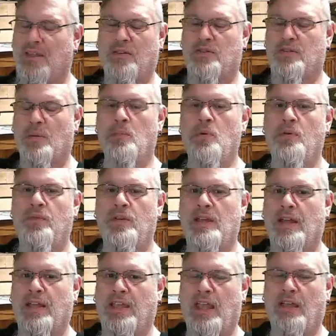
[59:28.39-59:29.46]
There's a movie,
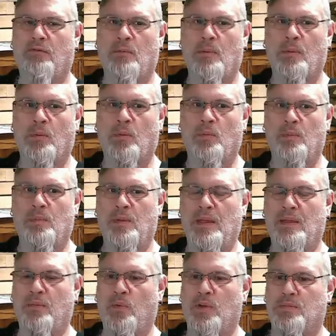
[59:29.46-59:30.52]
I can't remember
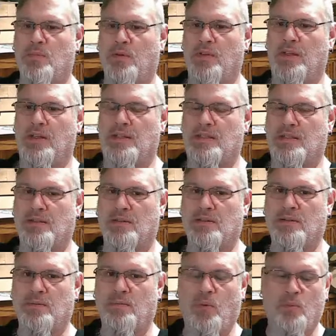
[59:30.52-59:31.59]
which movie it is, there
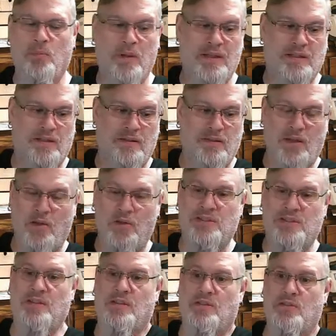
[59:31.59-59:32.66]
where basically they go
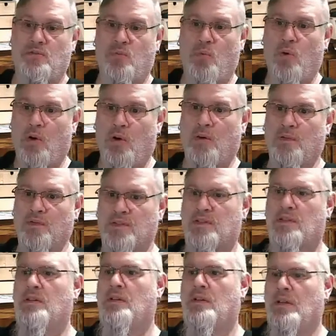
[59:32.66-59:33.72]
see the
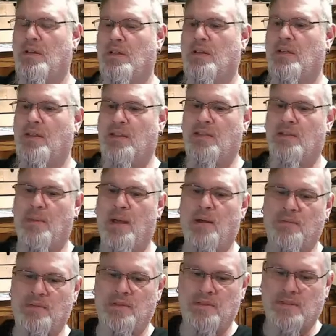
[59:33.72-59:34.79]
dwarves in the
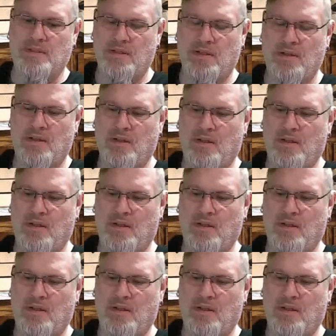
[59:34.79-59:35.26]
mountains,